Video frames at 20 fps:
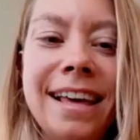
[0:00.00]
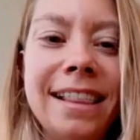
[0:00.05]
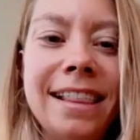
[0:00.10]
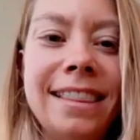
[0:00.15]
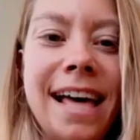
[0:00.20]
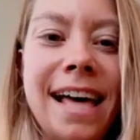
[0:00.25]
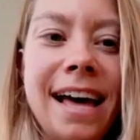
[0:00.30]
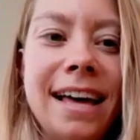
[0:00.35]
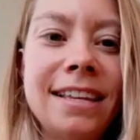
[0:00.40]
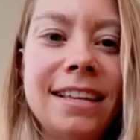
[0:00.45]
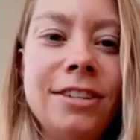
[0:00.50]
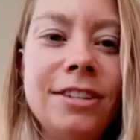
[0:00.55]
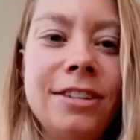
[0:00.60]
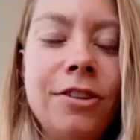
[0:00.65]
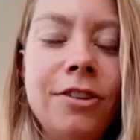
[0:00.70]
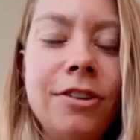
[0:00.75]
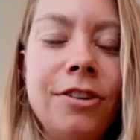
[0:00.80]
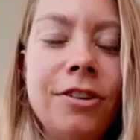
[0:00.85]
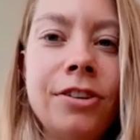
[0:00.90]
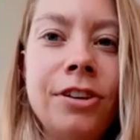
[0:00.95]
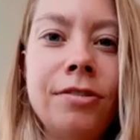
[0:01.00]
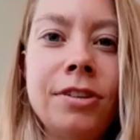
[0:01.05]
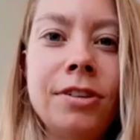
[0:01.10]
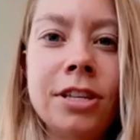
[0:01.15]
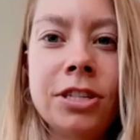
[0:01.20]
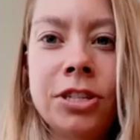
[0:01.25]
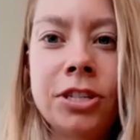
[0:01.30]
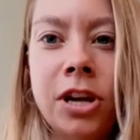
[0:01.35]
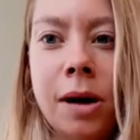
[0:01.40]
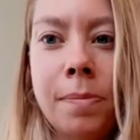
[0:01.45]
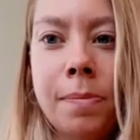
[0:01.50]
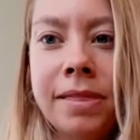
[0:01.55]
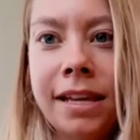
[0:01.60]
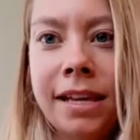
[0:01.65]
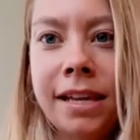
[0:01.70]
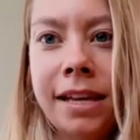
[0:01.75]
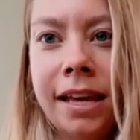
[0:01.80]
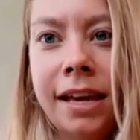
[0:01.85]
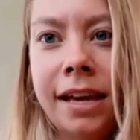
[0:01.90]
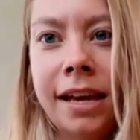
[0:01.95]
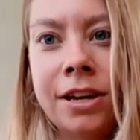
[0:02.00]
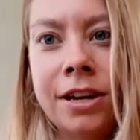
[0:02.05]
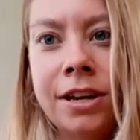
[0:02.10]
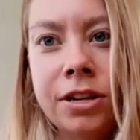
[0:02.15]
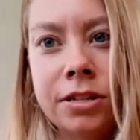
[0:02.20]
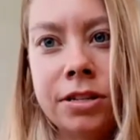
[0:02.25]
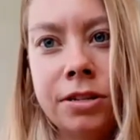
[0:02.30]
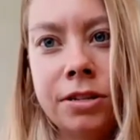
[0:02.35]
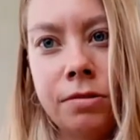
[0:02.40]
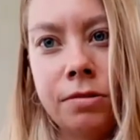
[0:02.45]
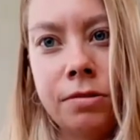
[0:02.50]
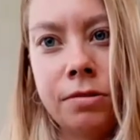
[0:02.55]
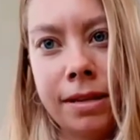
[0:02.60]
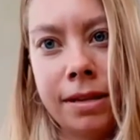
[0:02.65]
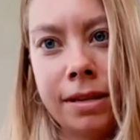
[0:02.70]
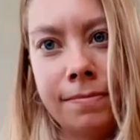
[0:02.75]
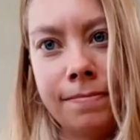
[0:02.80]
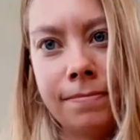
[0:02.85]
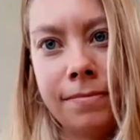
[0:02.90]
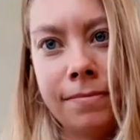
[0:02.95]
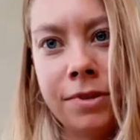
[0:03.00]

that is your cue to stop thinking and just do it